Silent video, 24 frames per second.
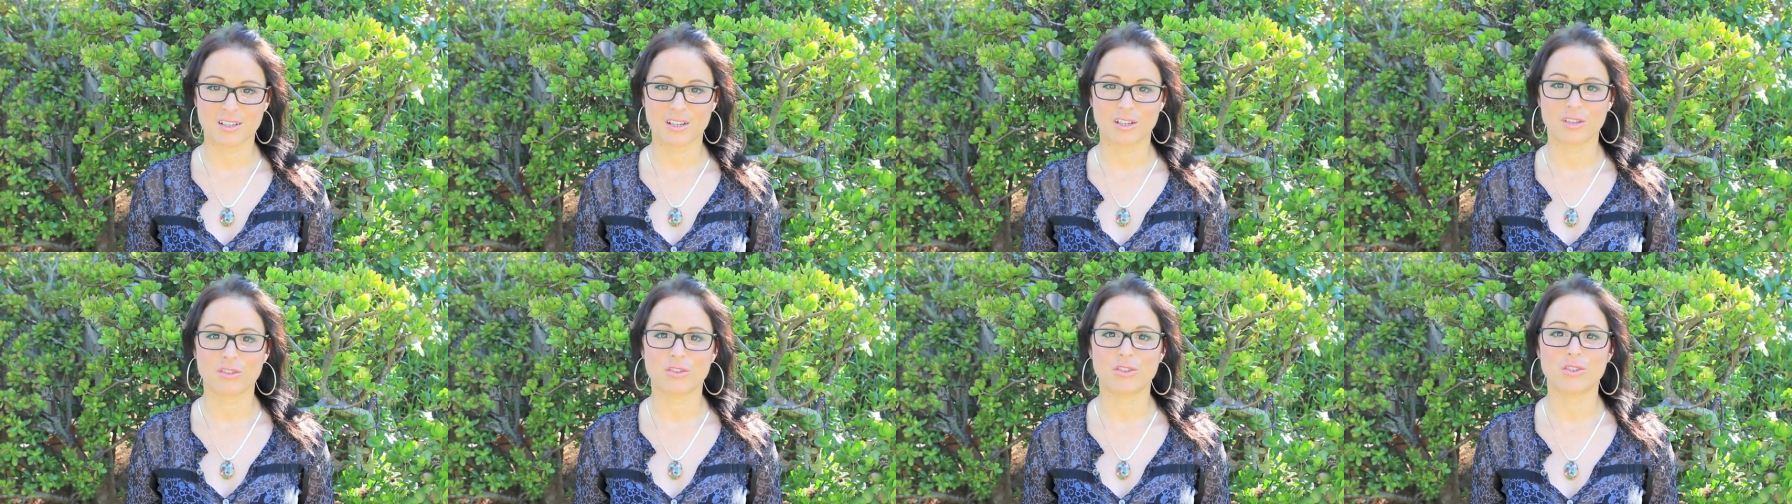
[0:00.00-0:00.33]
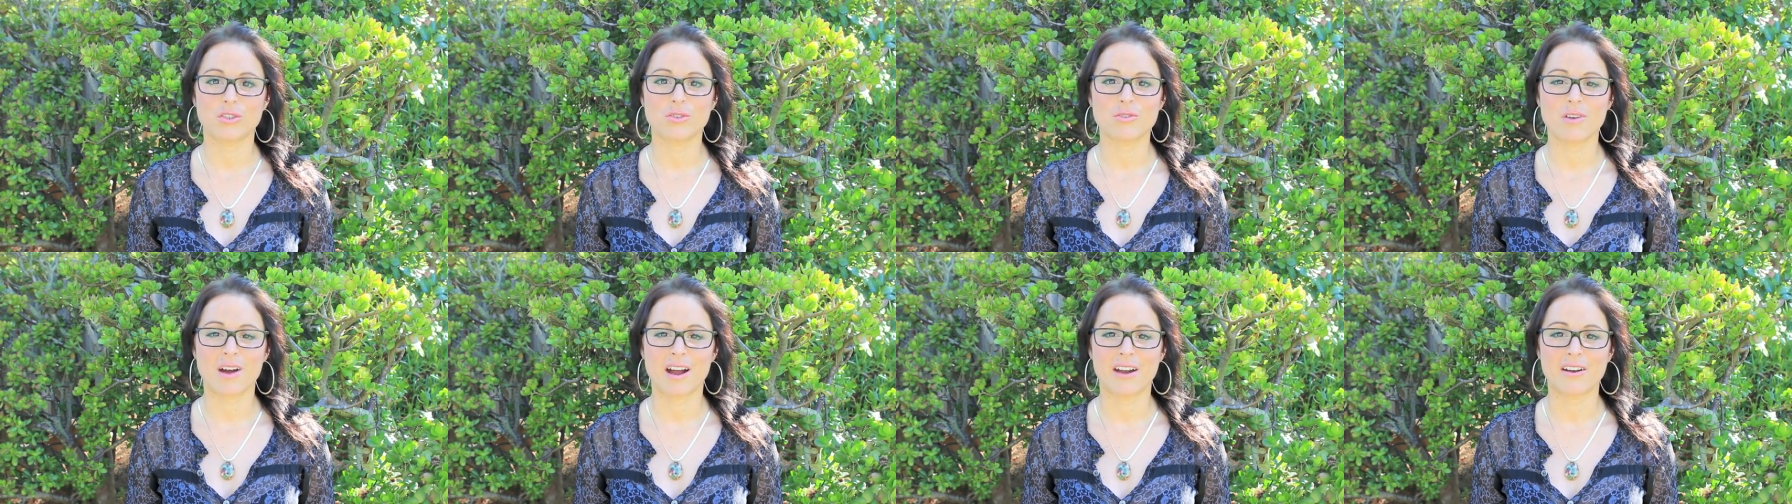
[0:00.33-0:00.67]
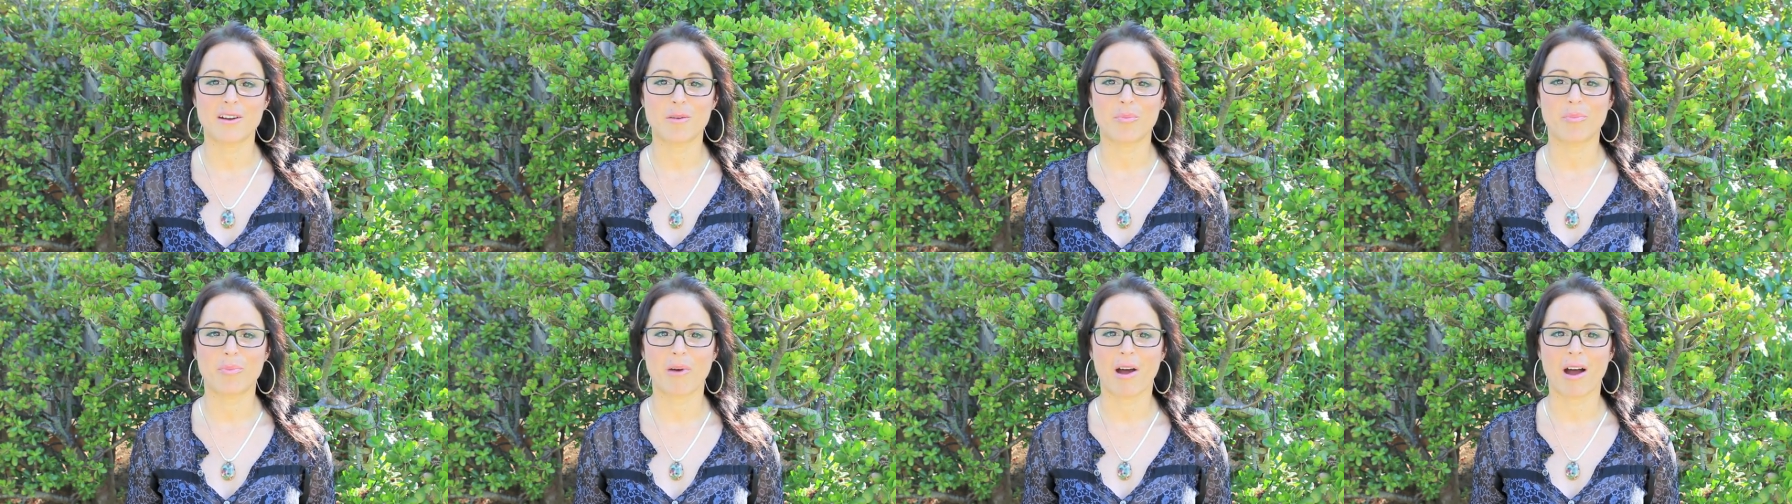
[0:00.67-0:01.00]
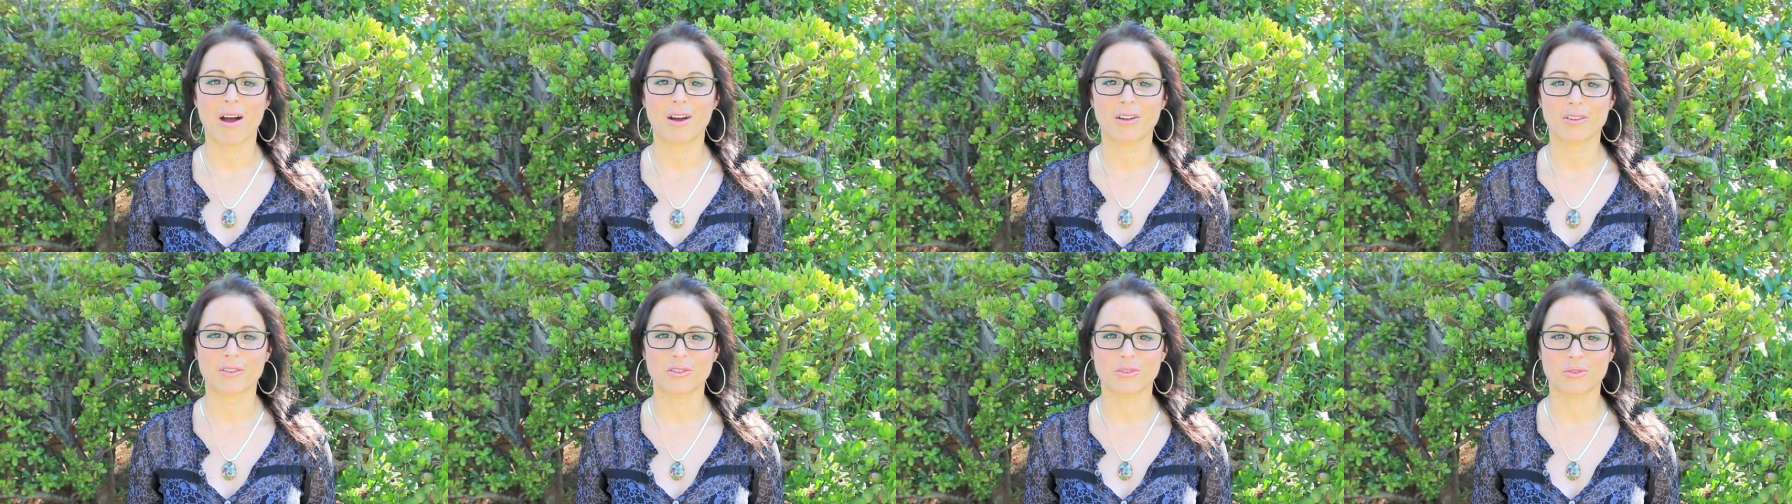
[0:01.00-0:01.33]
and you are
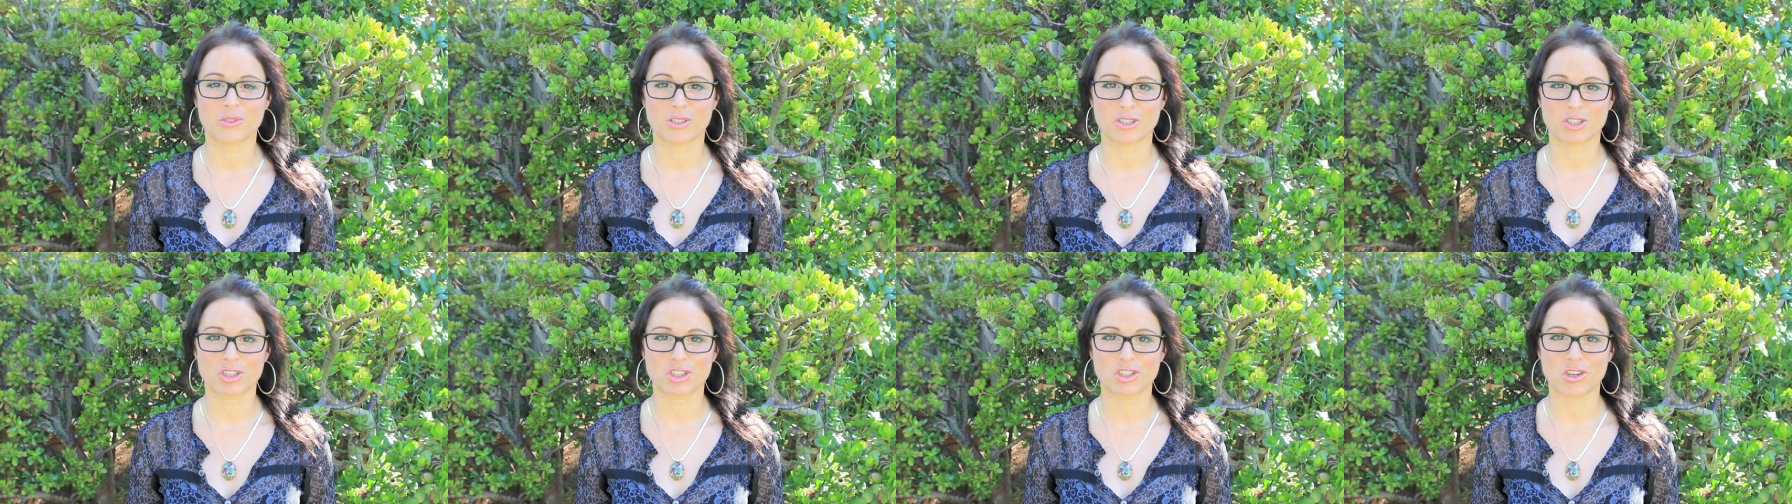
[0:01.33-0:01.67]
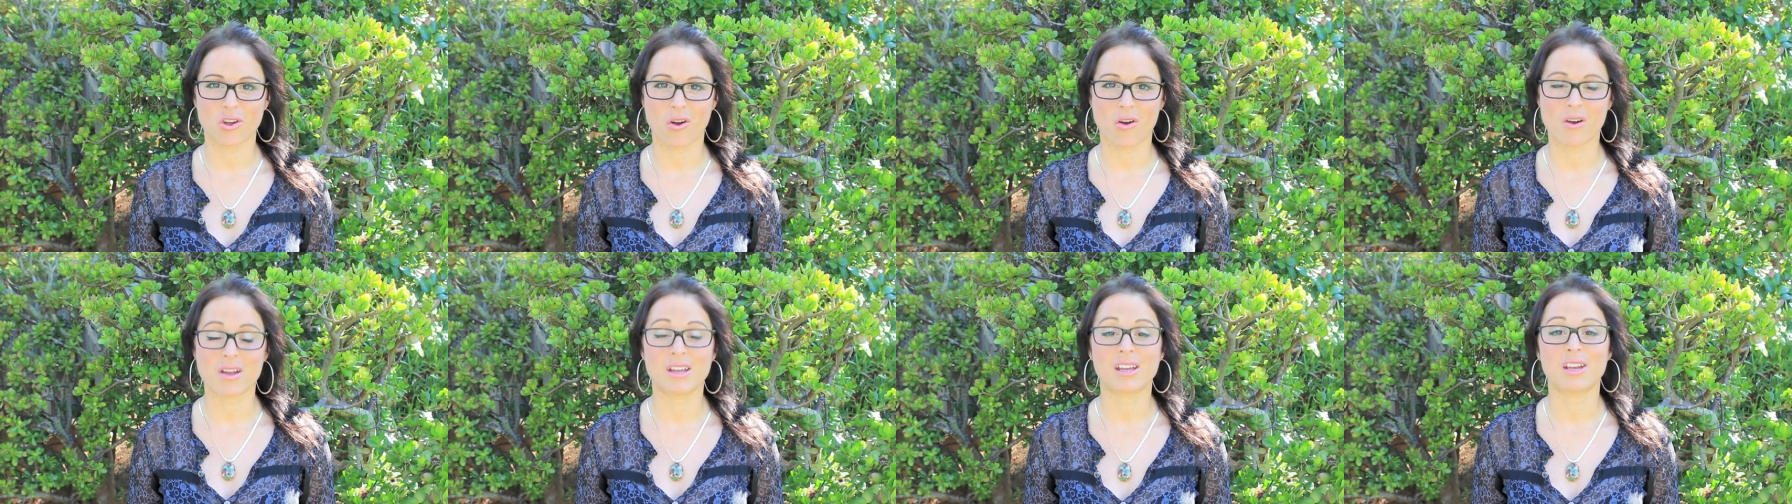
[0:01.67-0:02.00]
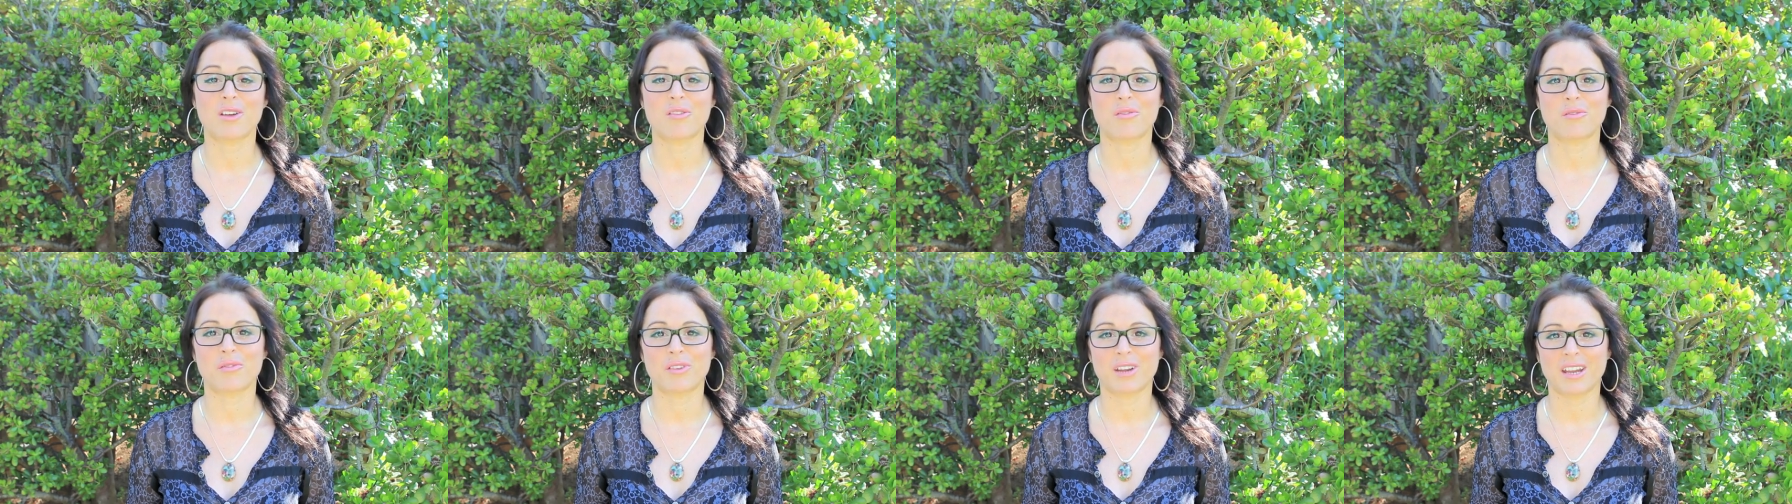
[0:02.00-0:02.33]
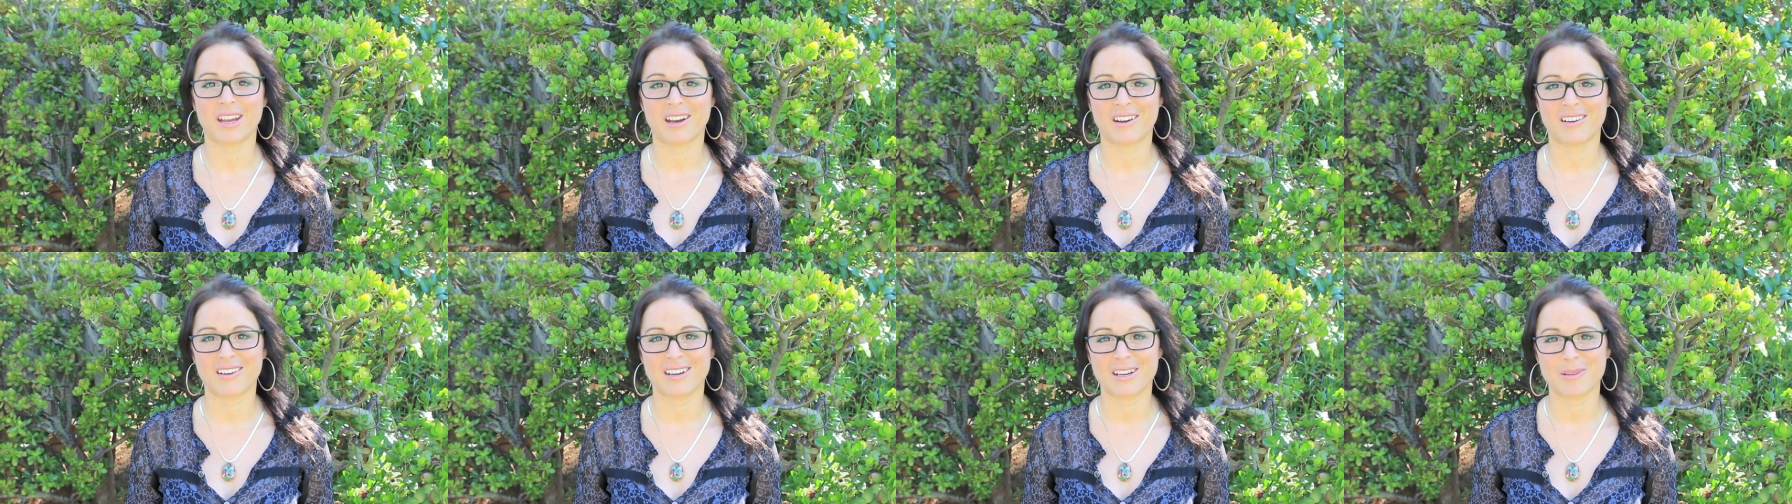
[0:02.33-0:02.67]
about to enjoy a
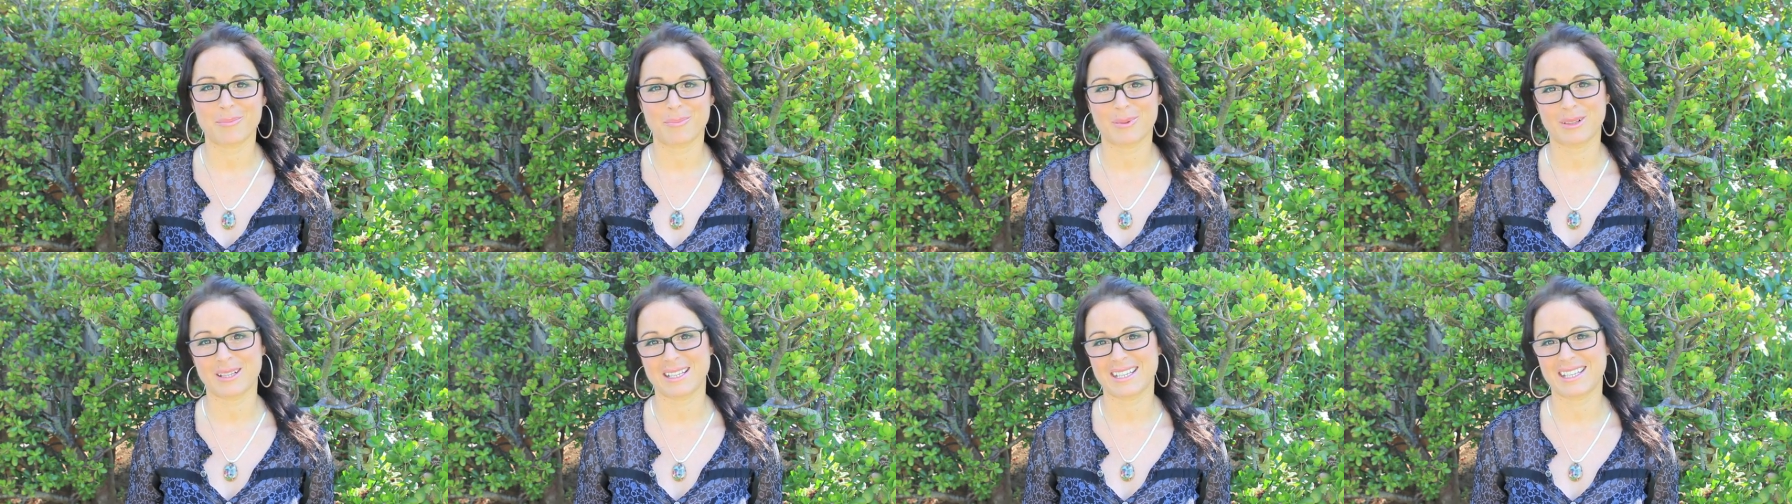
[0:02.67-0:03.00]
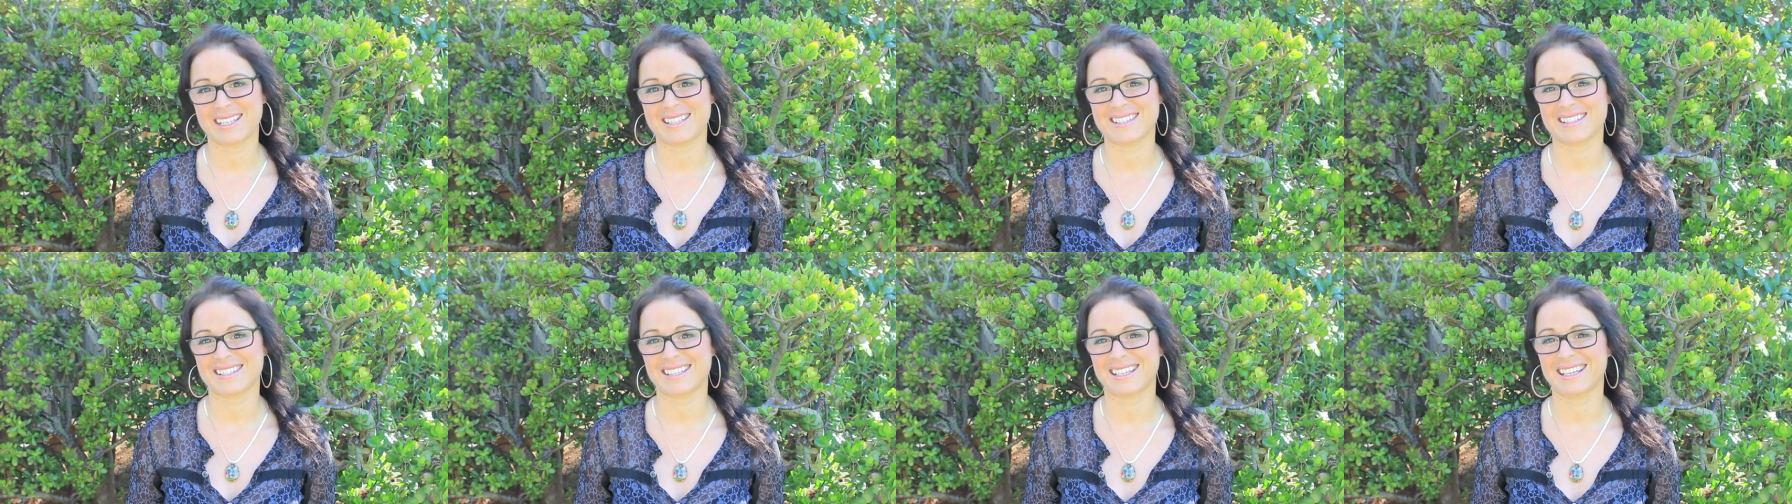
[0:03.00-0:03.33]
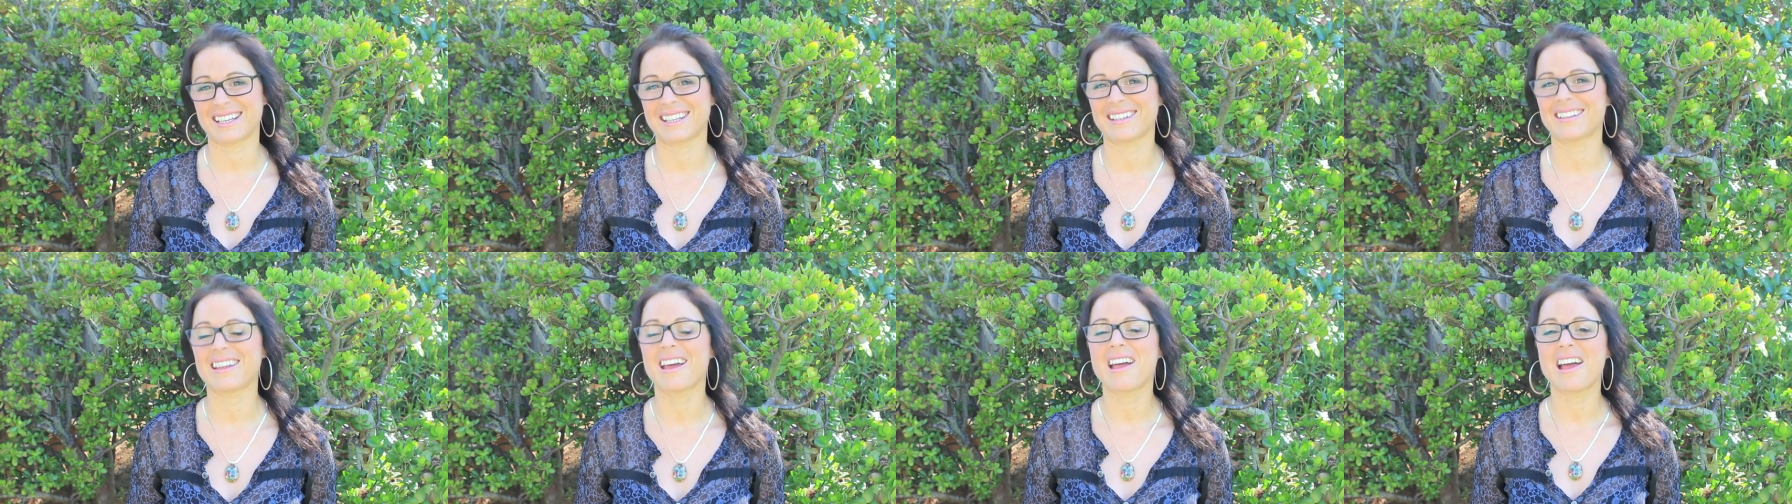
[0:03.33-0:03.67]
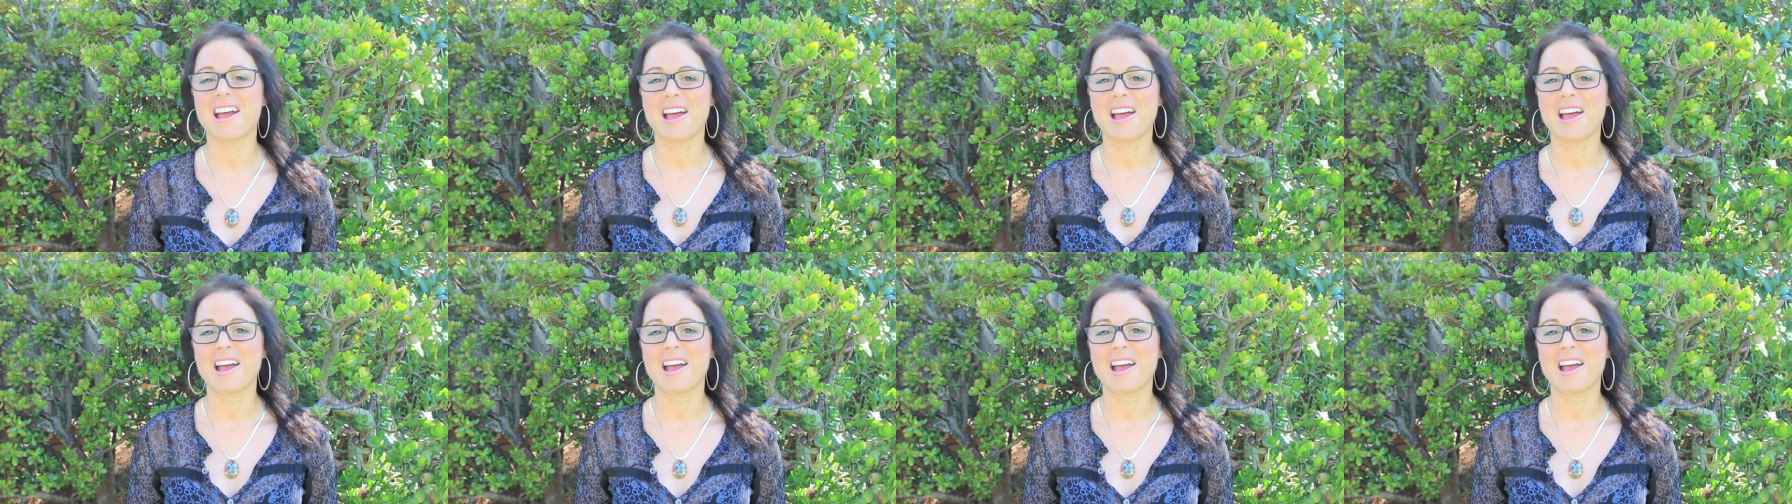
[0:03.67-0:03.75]
very pleasant,